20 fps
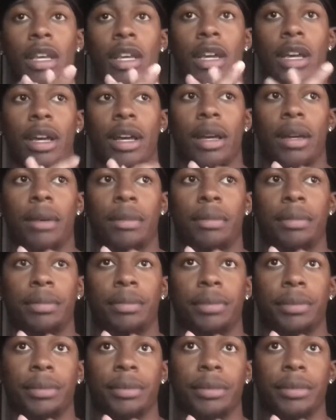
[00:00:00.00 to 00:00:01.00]
Um,
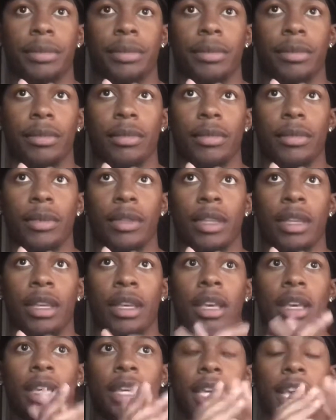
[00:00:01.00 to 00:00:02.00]

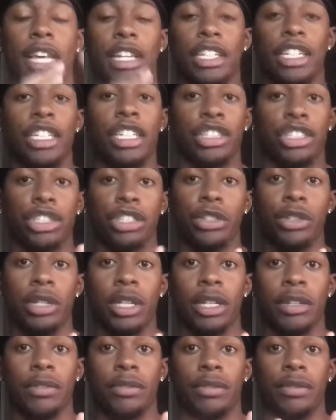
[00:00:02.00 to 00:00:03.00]
catching and
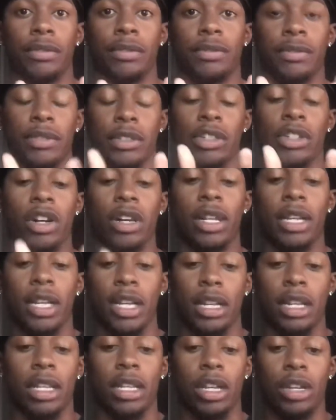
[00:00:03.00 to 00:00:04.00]
shooting, starting
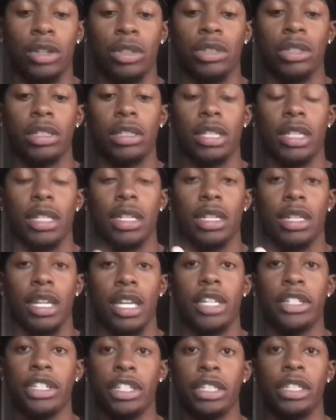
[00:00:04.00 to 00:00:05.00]
close and
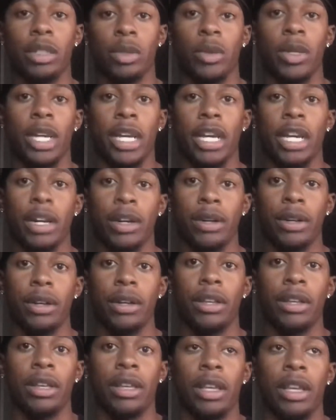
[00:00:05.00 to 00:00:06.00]
inching your way out
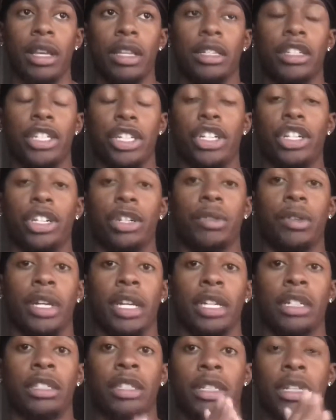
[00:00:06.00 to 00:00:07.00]
to your
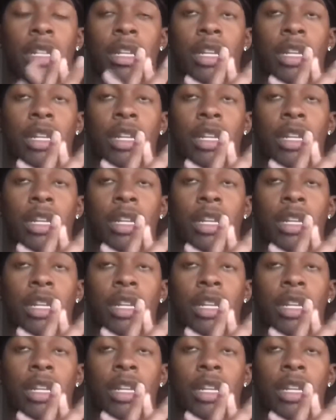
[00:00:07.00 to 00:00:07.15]
range,